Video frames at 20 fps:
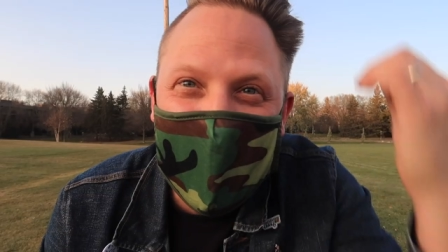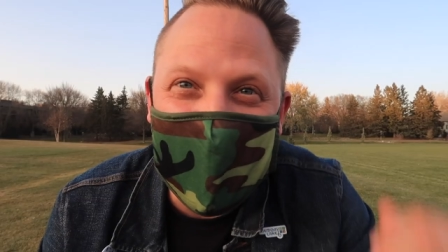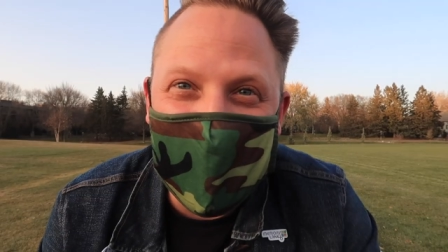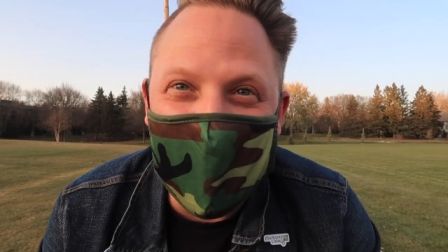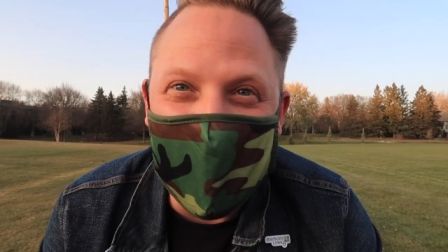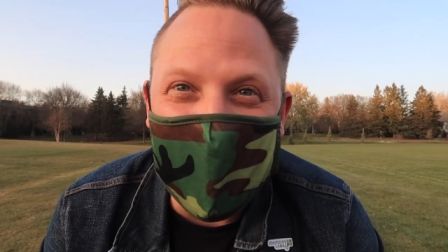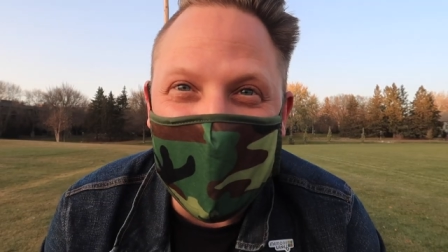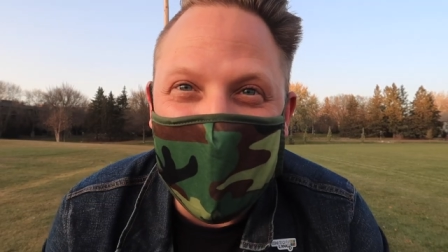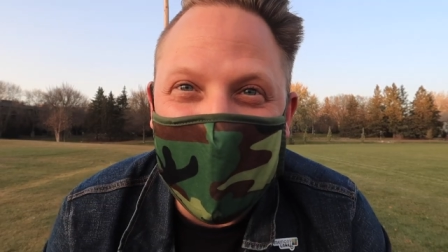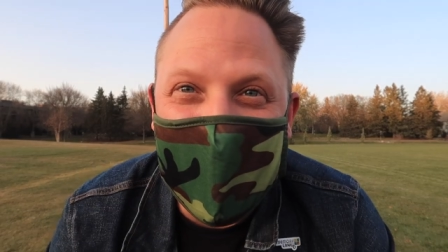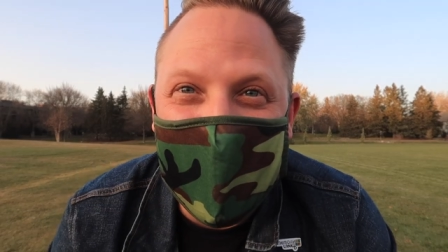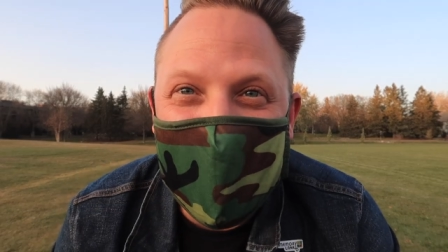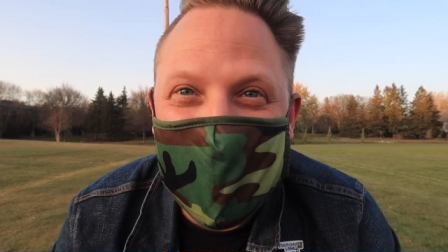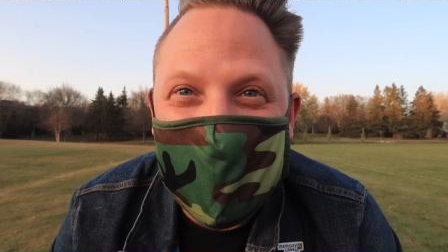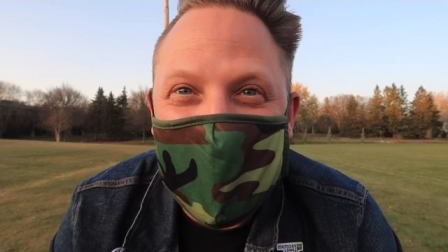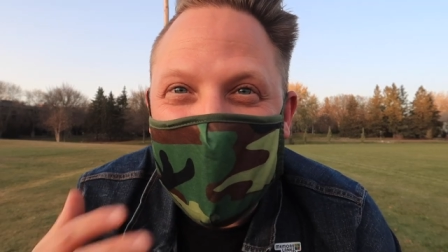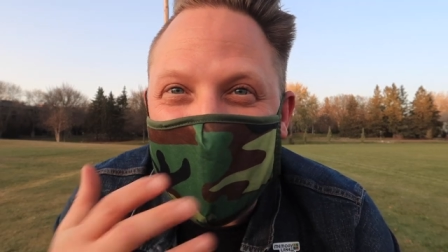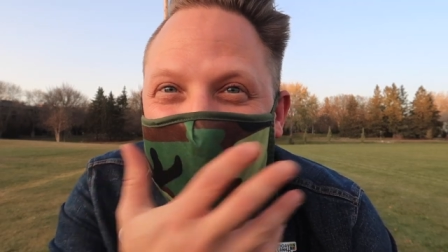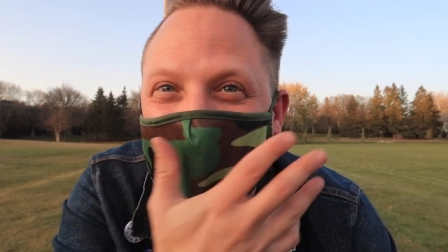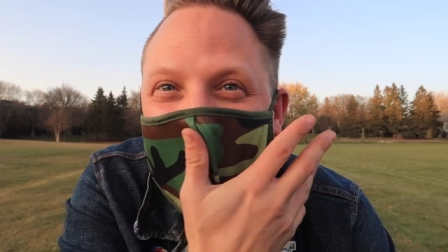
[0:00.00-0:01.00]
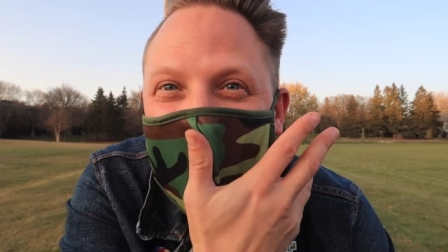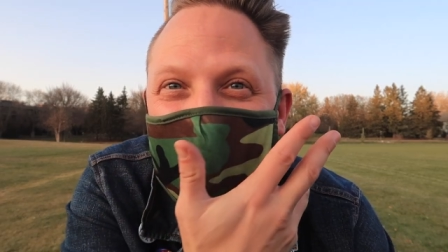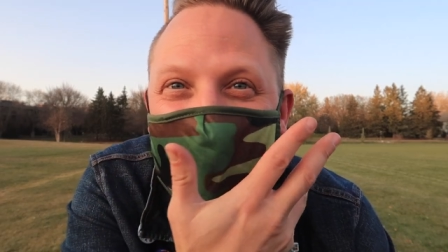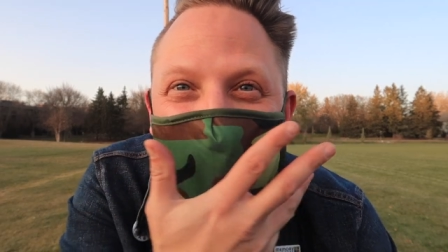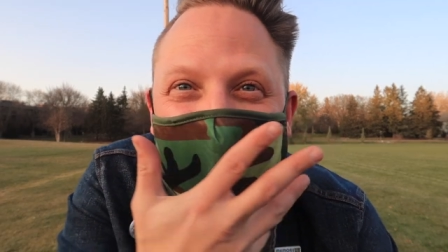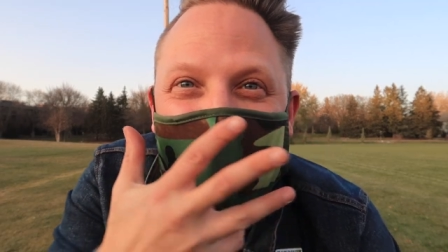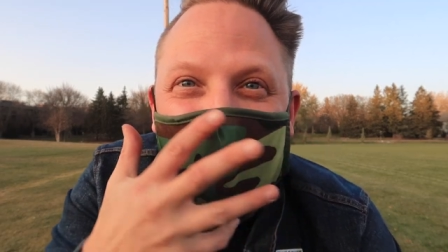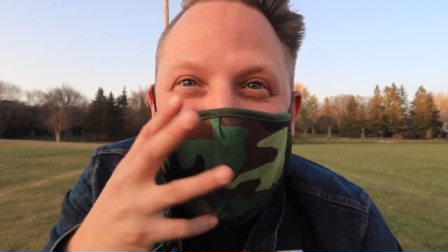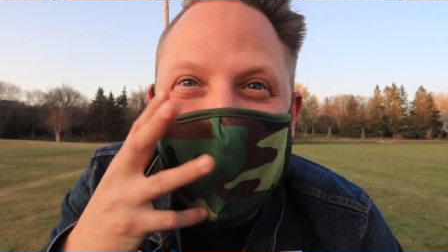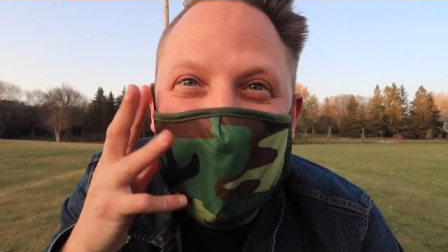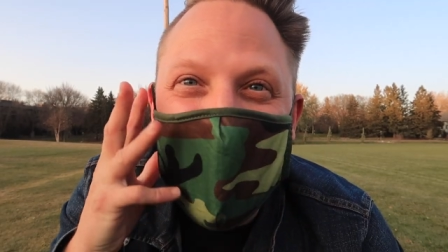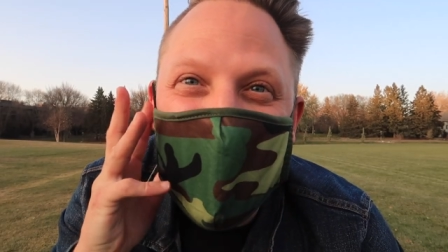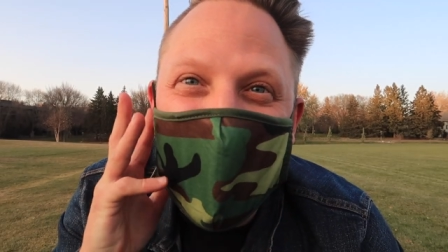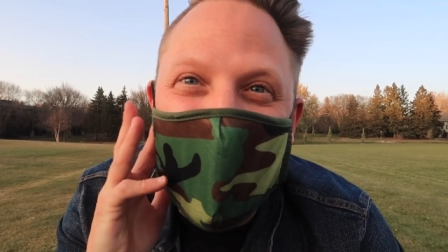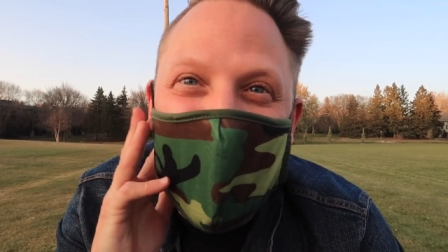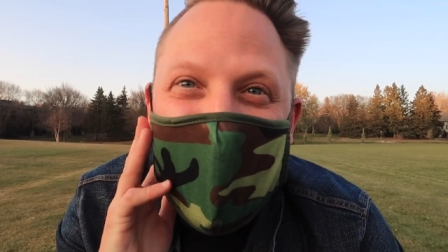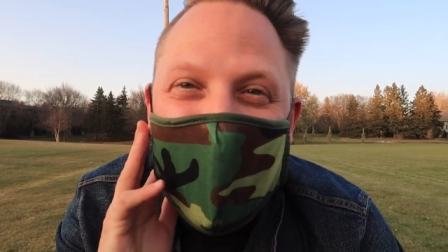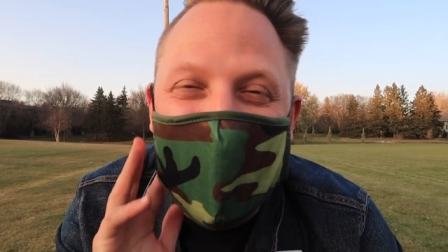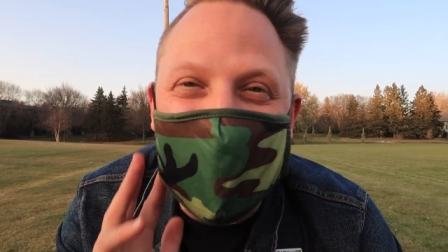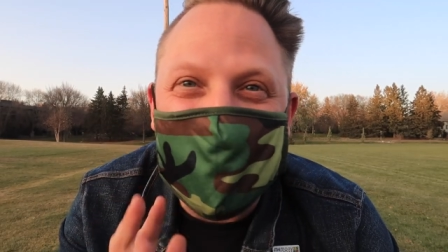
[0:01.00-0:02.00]
And look at, it's like I'm
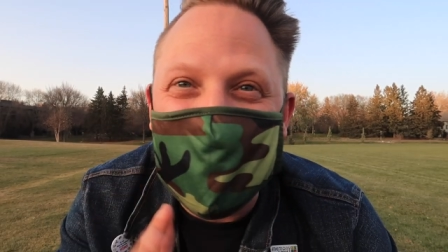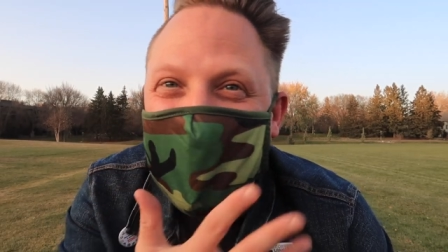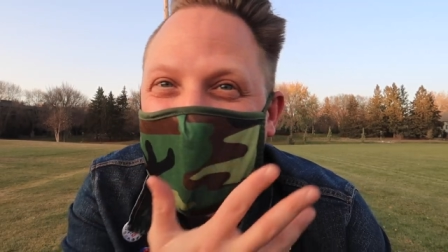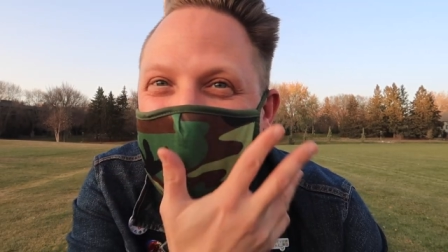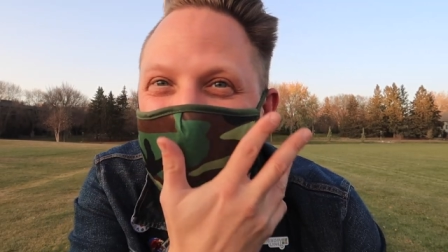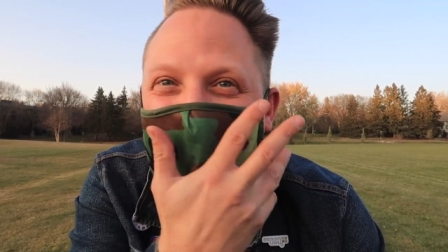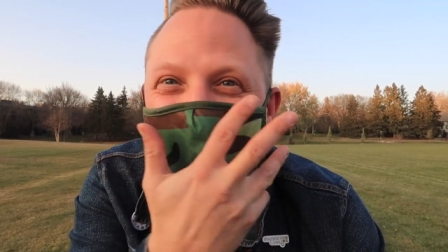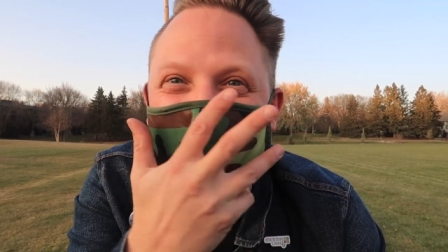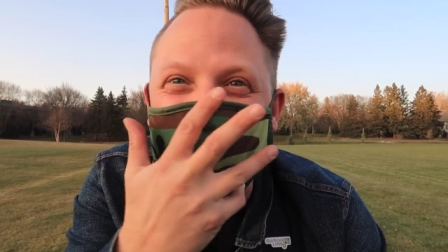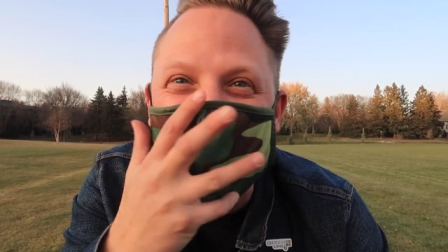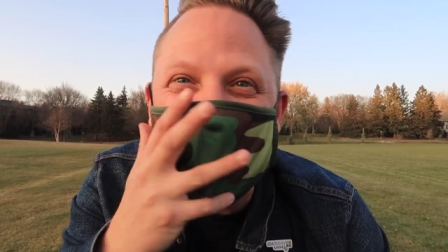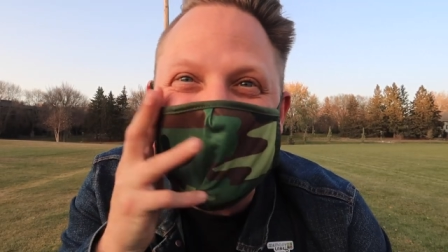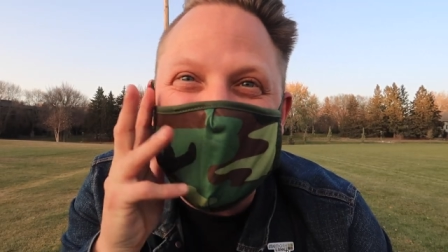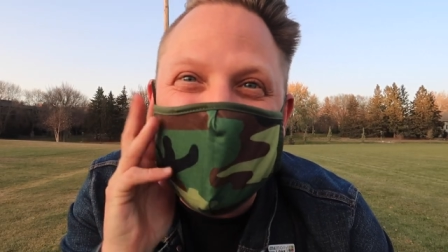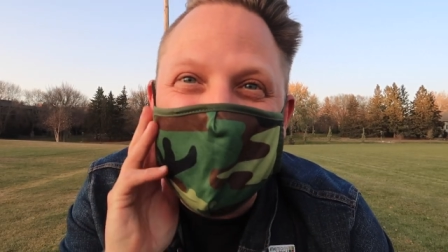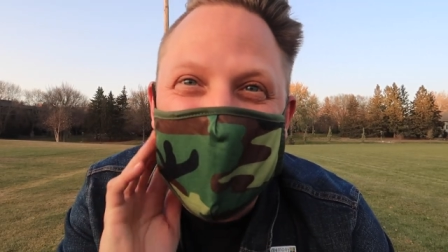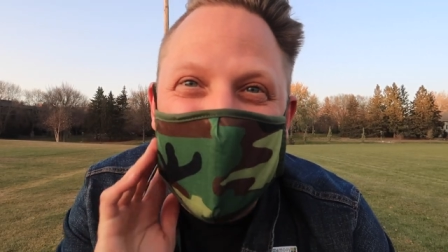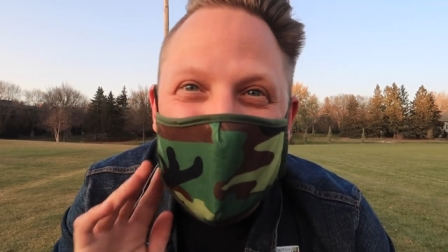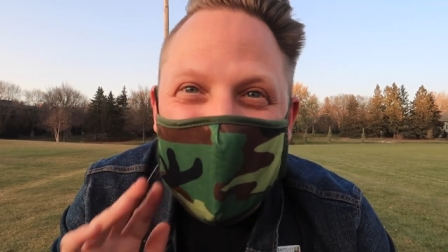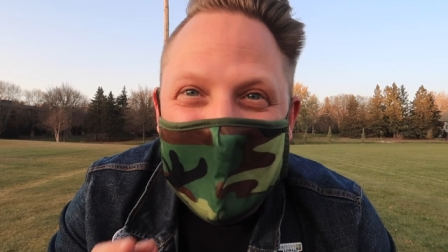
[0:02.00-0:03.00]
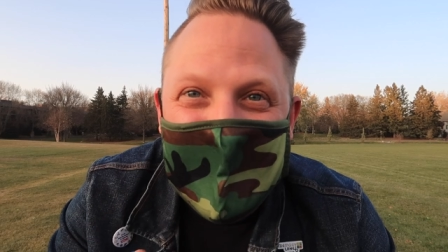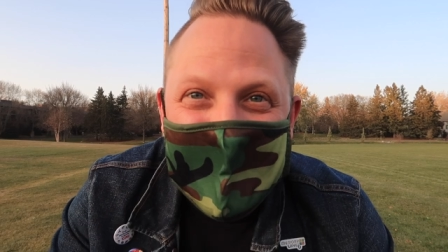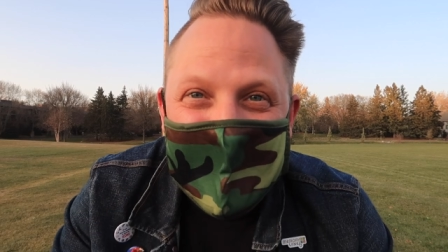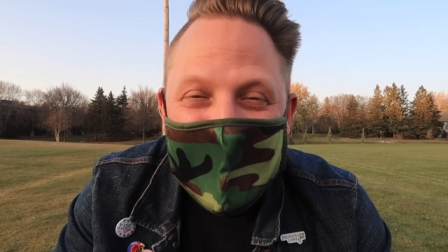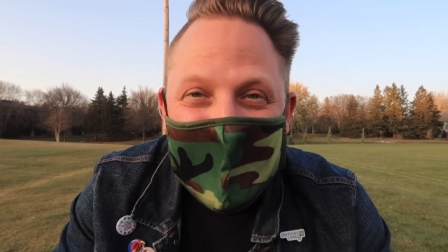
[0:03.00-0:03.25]
camouflaged. You can't even see me.